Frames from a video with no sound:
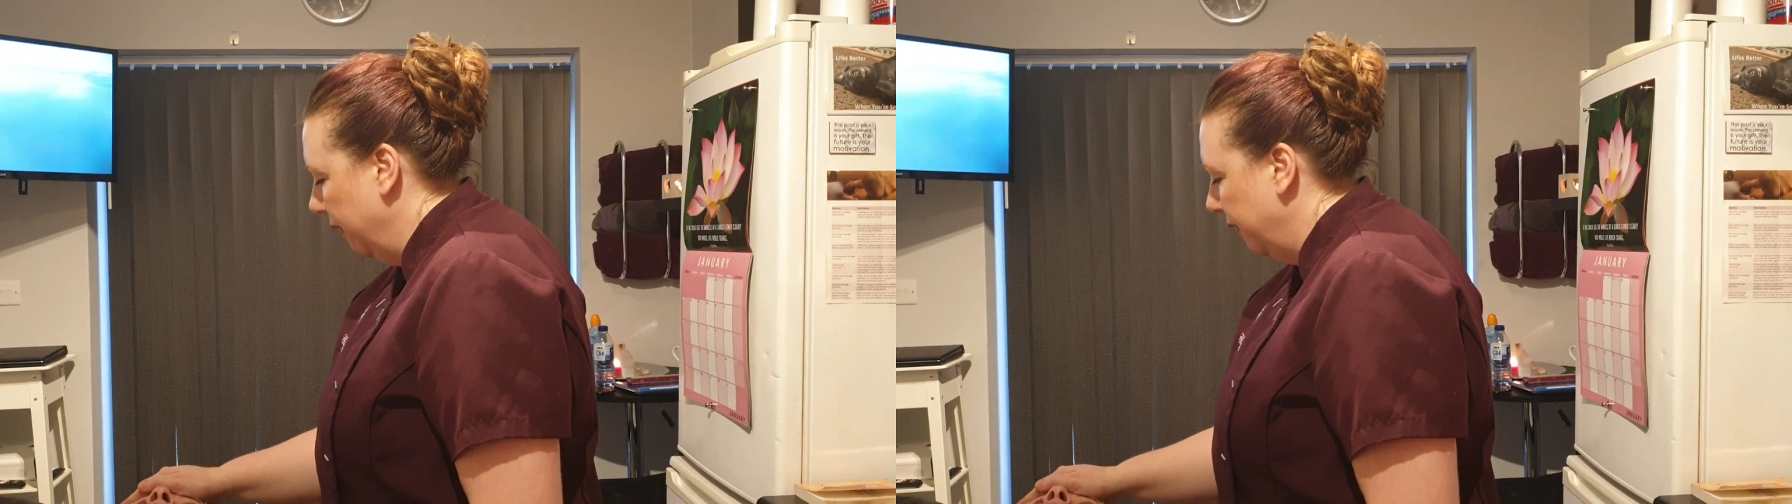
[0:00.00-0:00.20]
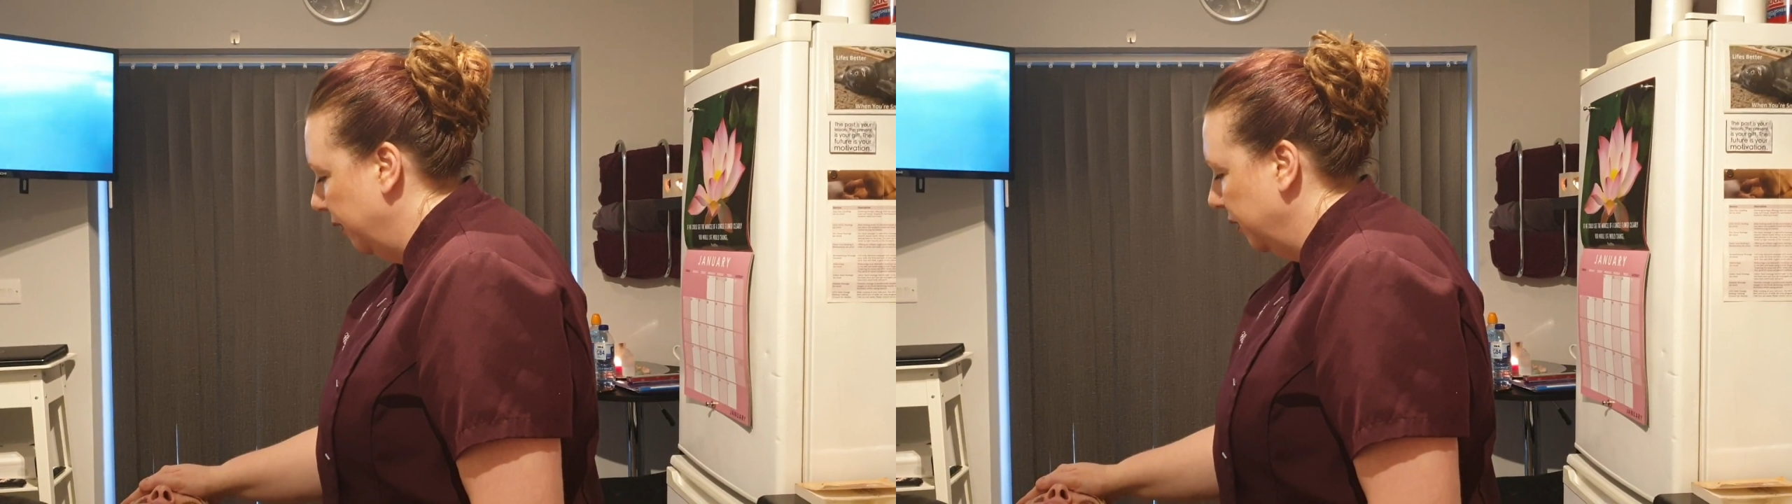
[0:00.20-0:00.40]

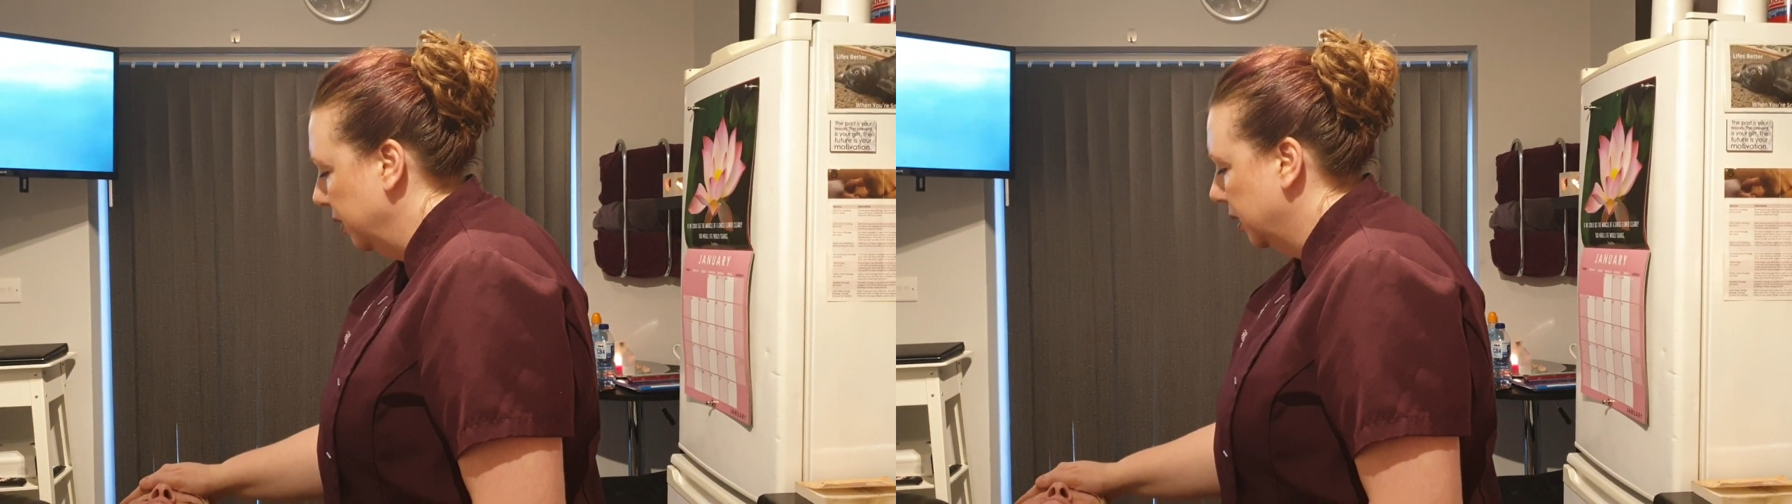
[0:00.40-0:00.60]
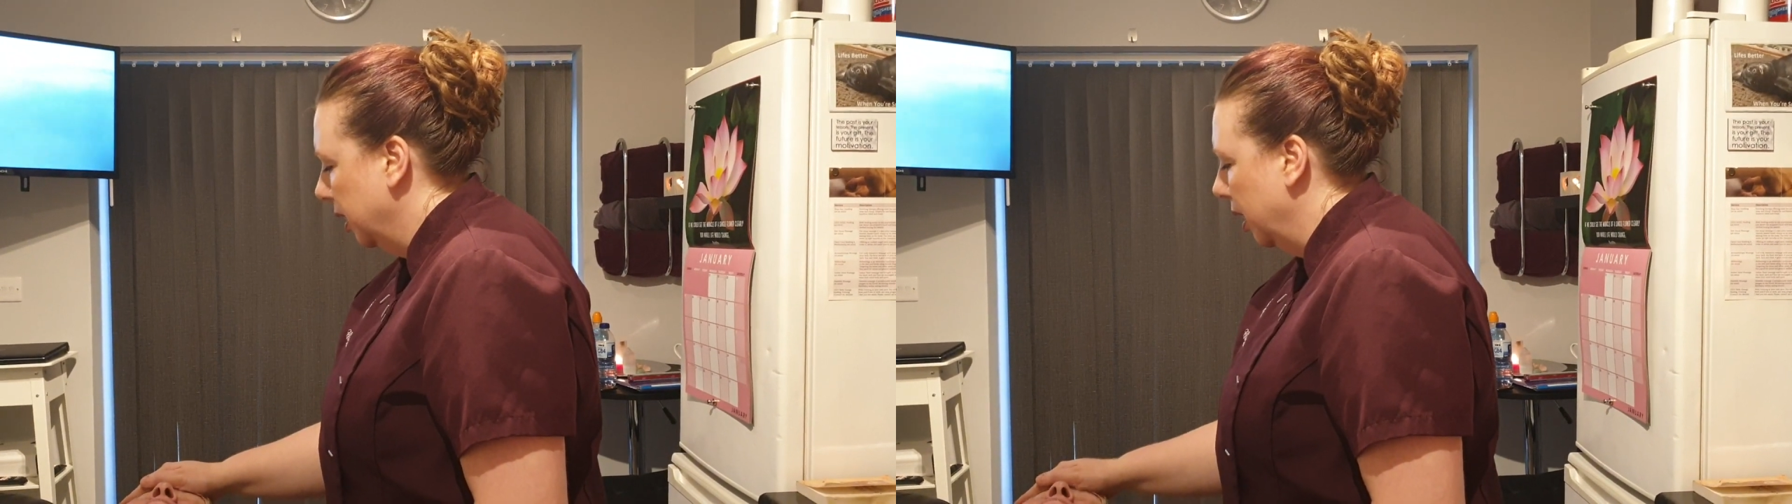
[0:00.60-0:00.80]

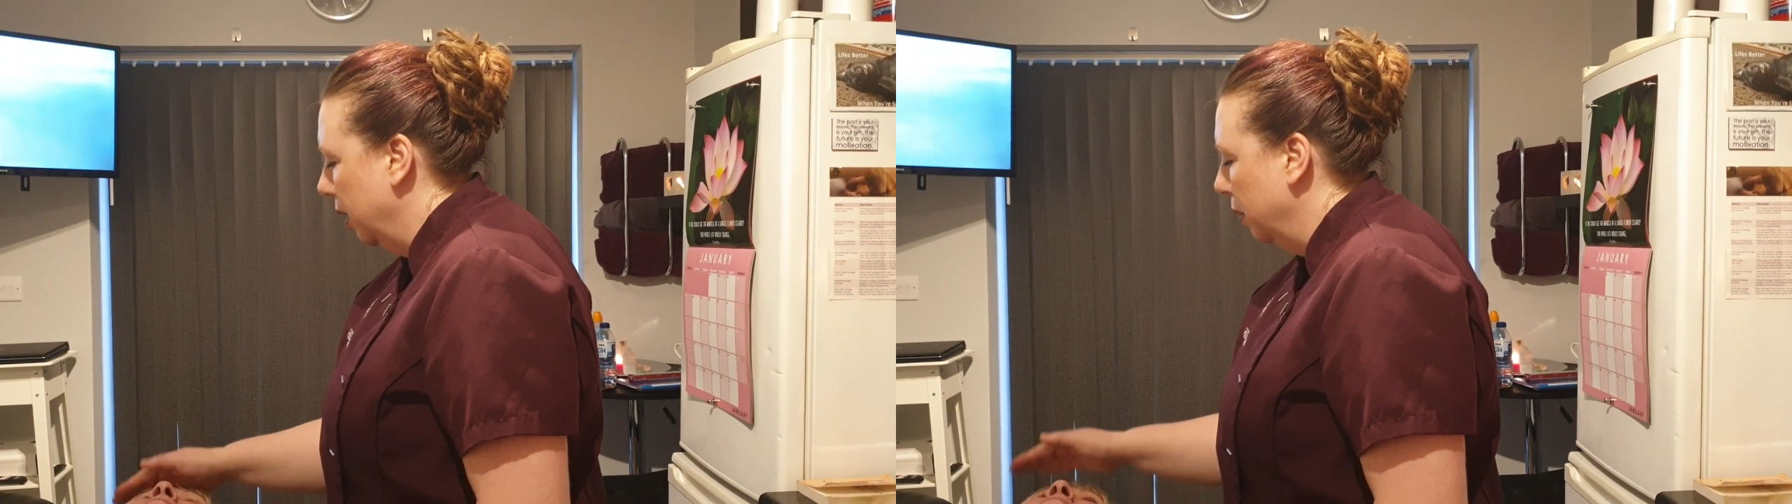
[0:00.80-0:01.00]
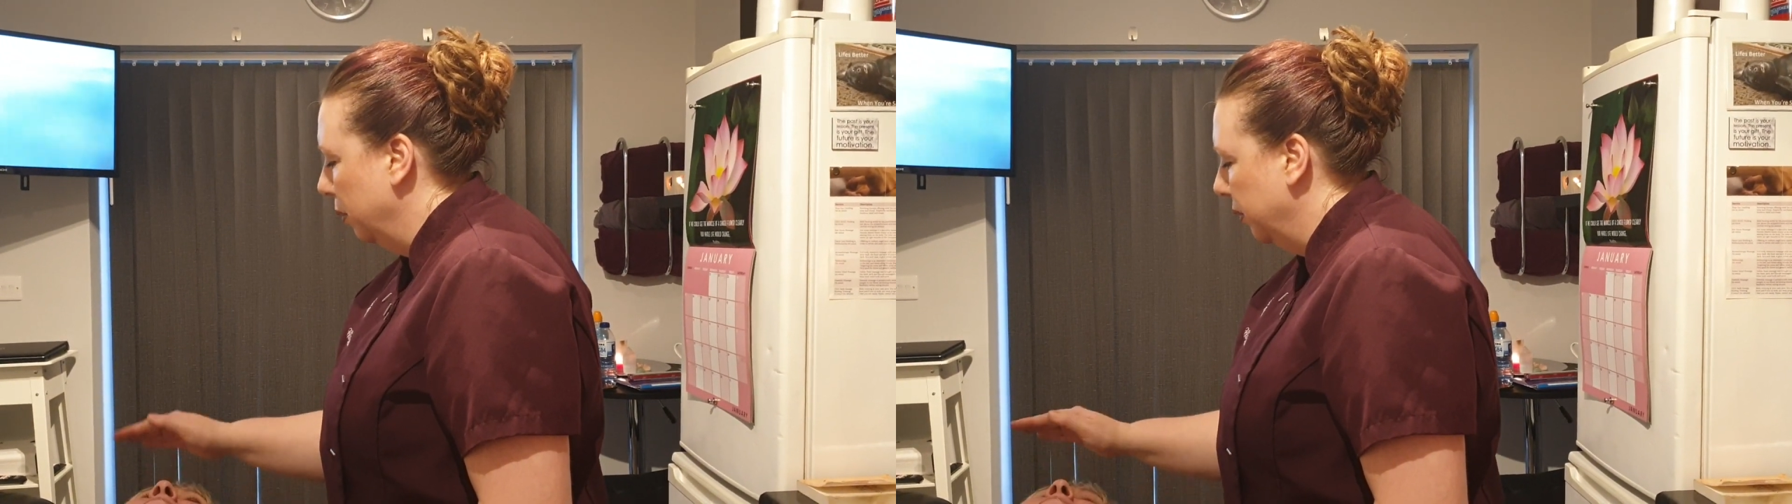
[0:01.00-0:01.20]

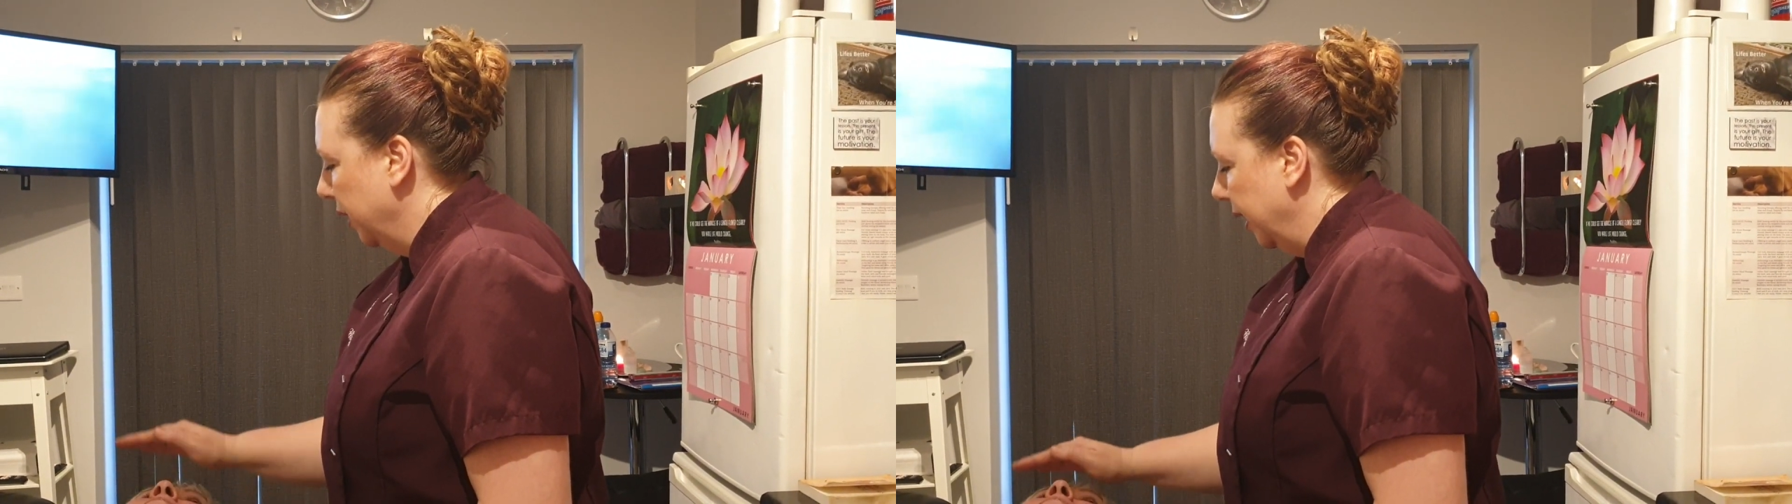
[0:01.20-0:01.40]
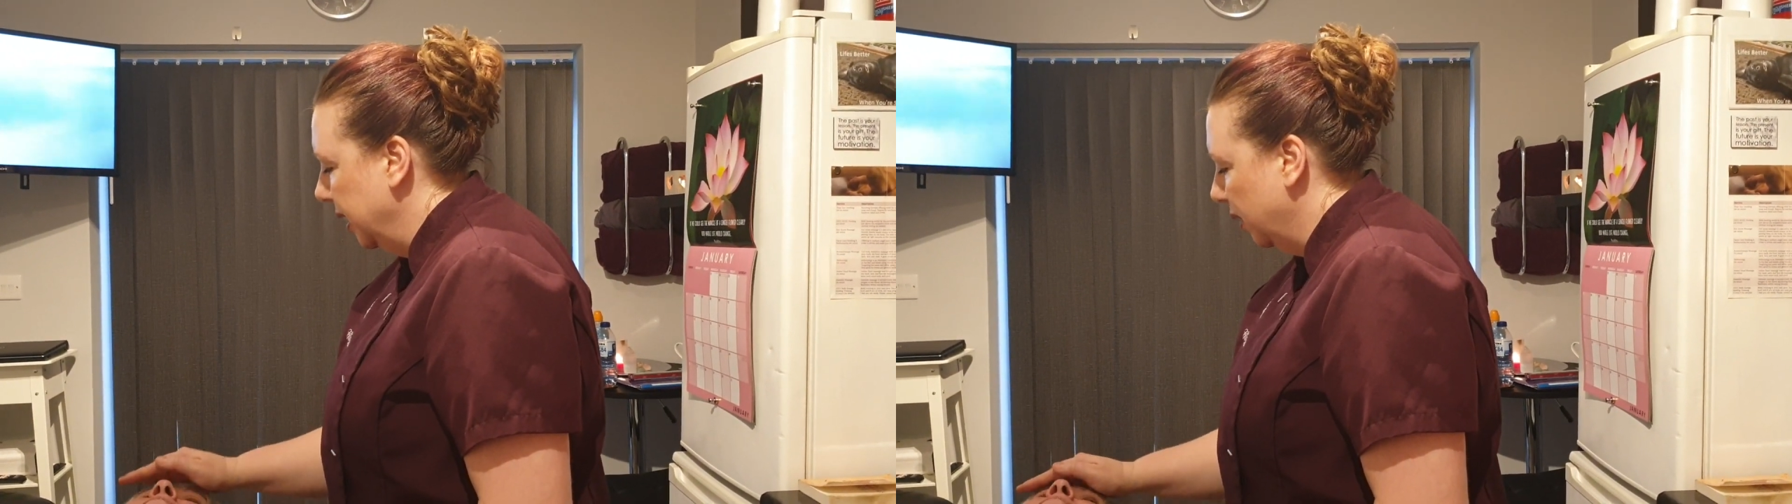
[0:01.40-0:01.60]
so
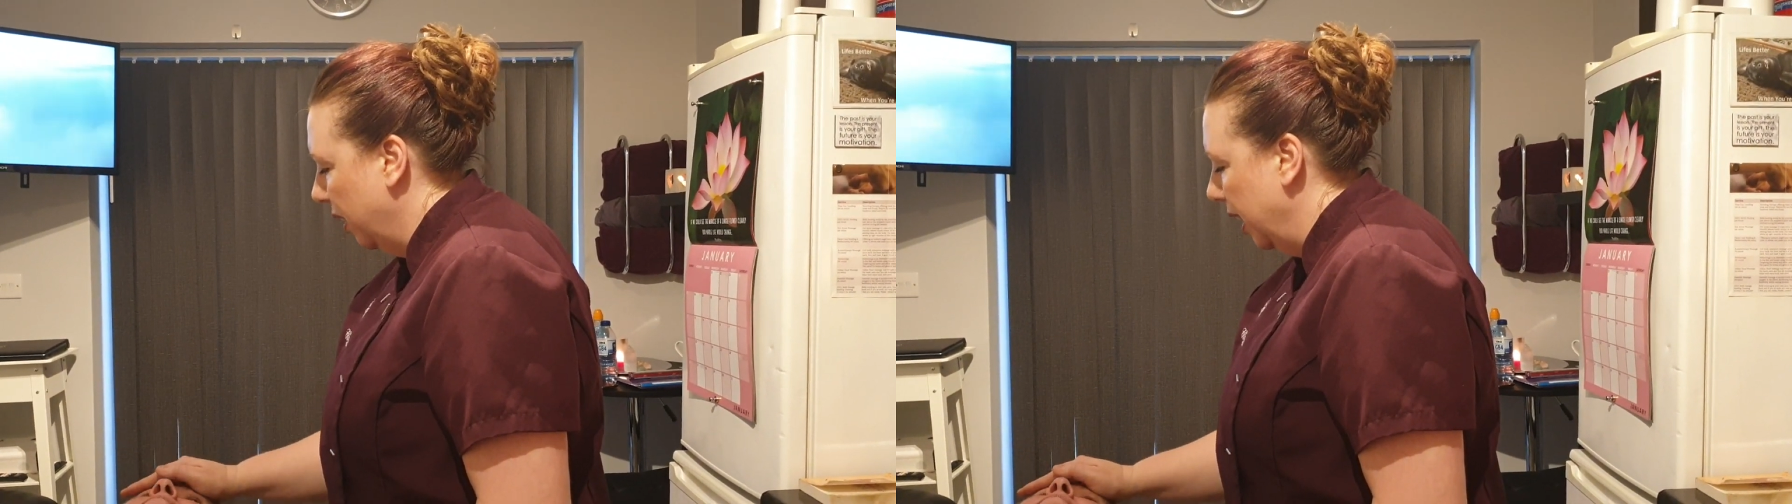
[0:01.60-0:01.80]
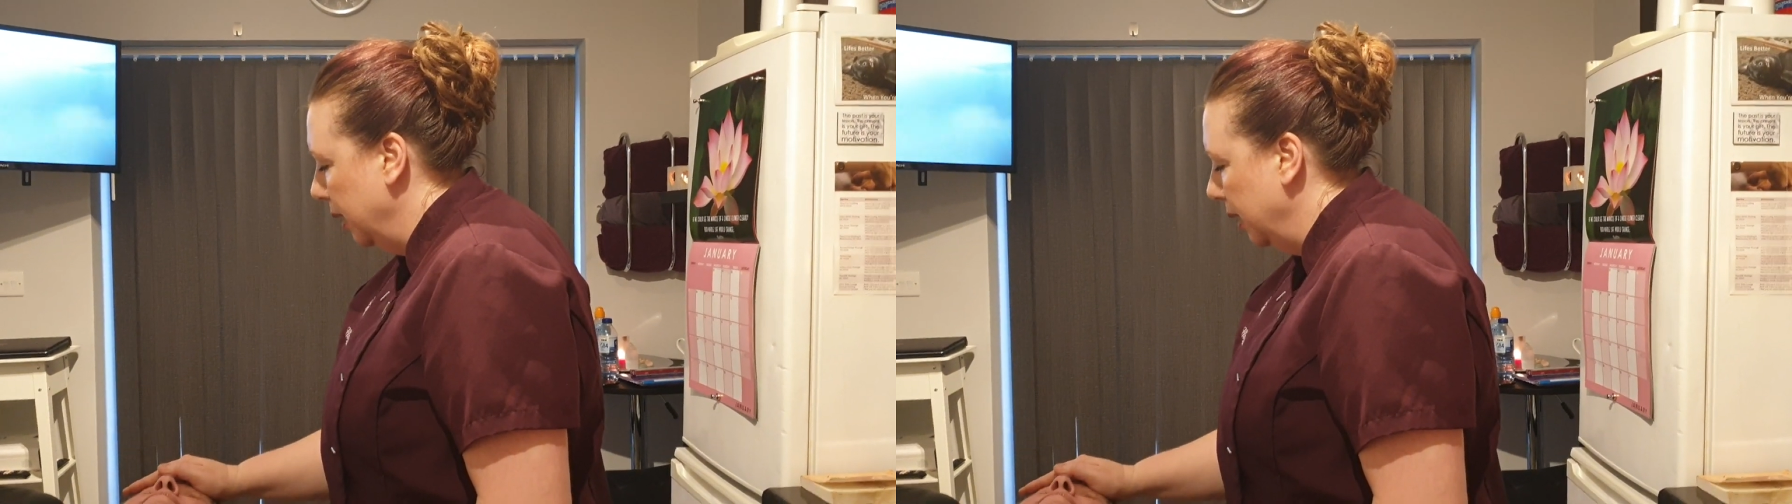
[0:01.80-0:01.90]
that is fine.